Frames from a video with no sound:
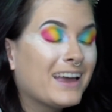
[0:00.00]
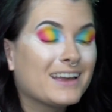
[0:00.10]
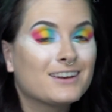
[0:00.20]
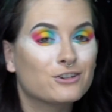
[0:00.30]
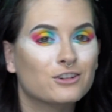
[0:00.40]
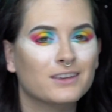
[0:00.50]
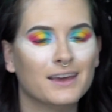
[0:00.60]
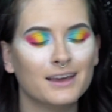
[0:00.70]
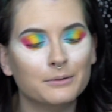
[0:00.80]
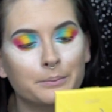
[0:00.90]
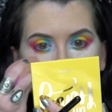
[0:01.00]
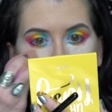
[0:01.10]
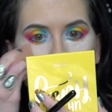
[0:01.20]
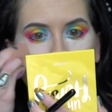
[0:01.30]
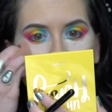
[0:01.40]
initially.
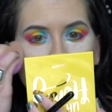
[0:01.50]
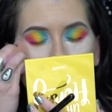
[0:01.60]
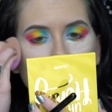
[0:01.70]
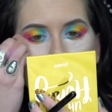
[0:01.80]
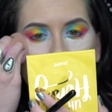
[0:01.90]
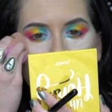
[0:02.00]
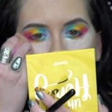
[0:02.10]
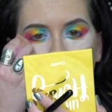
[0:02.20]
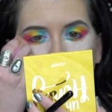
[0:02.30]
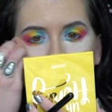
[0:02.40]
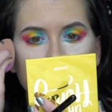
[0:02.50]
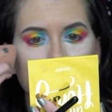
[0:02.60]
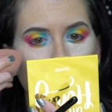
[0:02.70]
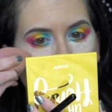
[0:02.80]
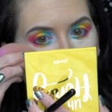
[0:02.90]
But I have made
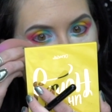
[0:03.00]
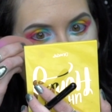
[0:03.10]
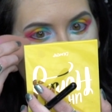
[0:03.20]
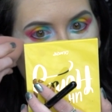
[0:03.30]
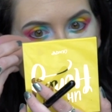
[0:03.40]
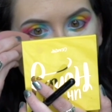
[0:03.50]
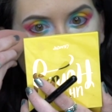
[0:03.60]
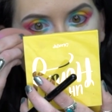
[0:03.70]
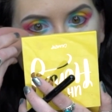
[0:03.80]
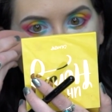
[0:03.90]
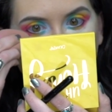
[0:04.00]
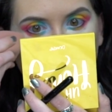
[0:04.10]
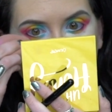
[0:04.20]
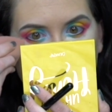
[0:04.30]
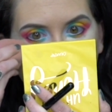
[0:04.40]
peace with everything
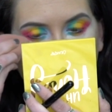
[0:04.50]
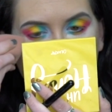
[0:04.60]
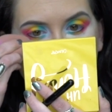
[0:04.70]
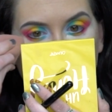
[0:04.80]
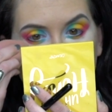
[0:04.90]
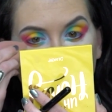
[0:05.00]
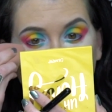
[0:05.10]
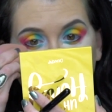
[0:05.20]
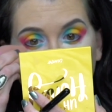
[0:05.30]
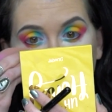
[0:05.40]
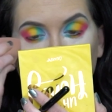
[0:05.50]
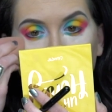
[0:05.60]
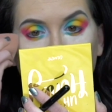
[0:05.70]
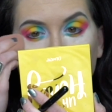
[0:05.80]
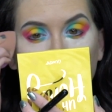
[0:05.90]
that has happened to me.
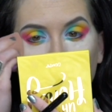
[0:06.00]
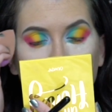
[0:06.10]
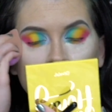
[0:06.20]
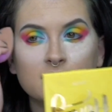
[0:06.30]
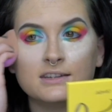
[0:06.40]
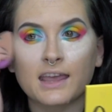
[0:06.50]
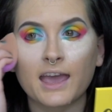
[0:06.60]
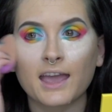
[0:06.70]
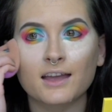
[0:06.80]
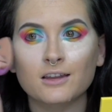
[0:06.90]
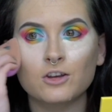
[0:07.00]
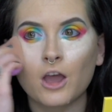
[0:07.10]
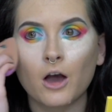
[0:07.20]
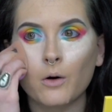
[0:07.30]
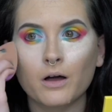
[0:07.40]
And at the end of the day,
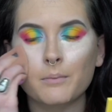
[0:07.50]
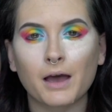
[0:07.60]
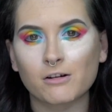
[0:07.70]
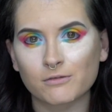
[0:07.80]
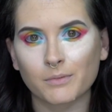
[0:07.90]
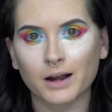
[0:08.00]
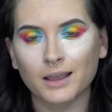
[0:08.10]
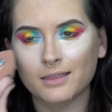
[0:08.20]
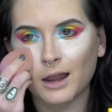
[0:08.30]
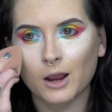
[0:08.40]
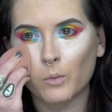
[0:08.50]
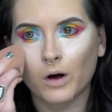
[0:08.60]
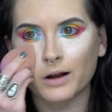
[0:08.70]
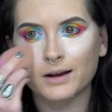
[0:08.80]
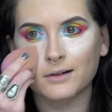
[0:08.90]
no amount of money that I
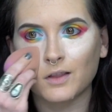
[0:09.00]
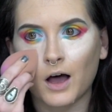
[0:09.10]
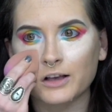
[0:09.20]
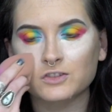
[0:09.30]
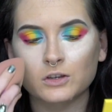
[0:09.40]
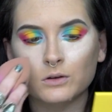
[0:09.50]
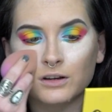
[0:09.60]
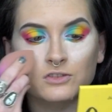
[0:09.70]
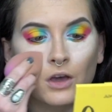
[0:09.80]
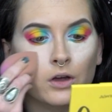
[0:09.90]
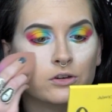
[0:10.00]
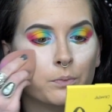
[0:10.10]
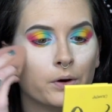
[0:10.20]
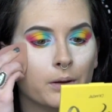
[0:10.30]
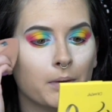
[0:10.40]
won in a lawsuit is going to
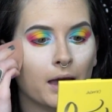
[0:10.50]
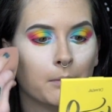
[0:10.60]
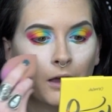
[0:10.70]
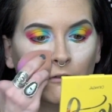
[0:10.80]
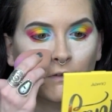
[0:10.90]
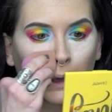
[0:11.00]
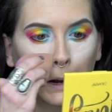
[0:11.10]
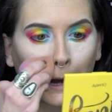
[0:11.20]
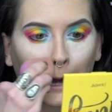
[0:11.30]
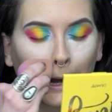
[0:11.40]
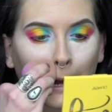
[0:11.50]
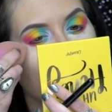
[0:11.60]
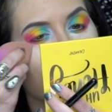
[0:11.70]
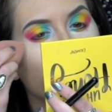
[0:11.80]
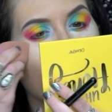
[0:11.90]
bring back my finger.
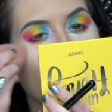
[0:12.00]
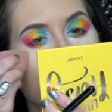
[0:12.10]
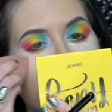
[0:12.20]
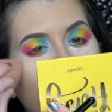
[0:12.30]
With all of